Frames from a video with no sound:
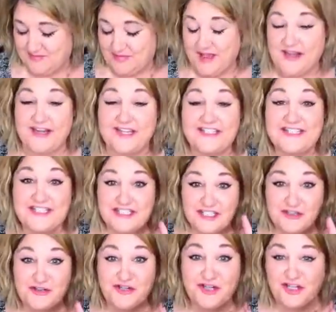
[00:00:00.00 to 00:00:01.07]
But it's
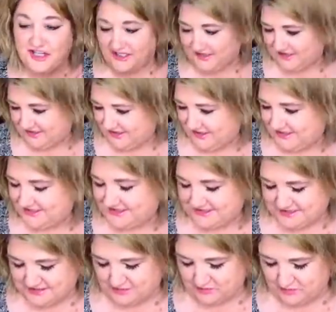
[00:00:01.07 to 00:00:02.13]
still good. It
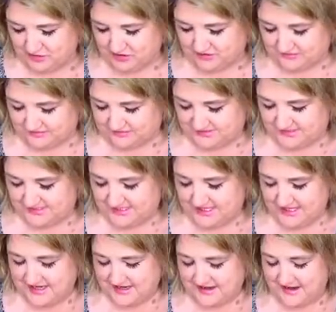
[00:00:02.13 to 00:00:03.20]
still works.
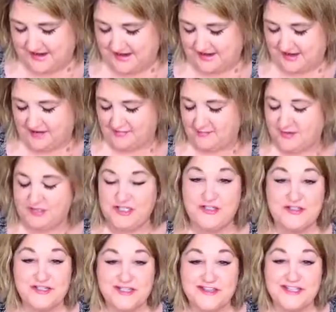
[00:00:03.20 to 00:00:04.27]
And I've been
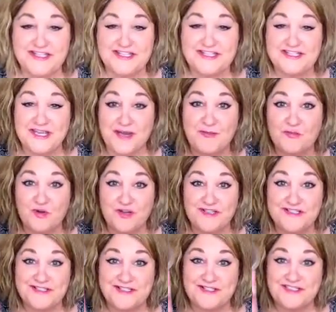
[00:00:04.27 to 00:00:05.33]
using this same
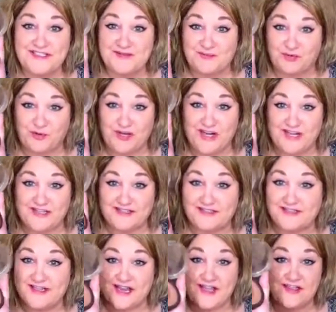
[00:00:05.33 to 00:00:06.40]
one since
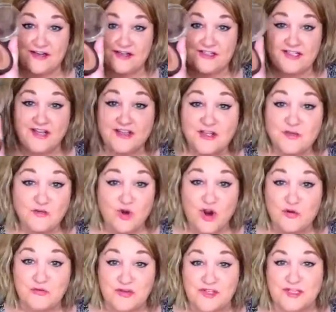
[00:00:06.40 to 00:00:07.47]
spring, and there's nothing
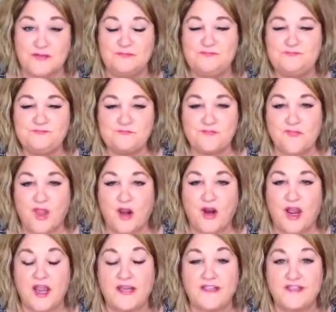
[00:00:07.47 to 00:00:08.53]
wrong with it. All
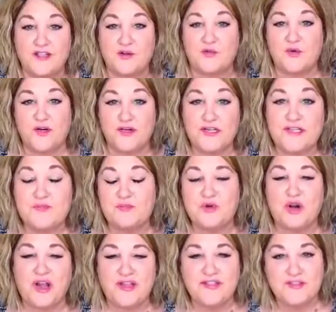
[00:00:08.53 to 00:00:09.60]
right, so where does
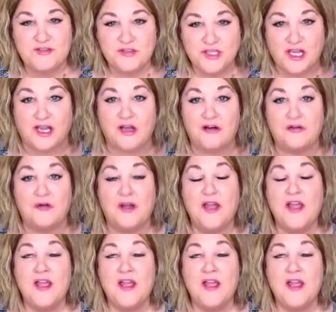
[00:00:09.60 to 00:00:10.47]
bronzer go?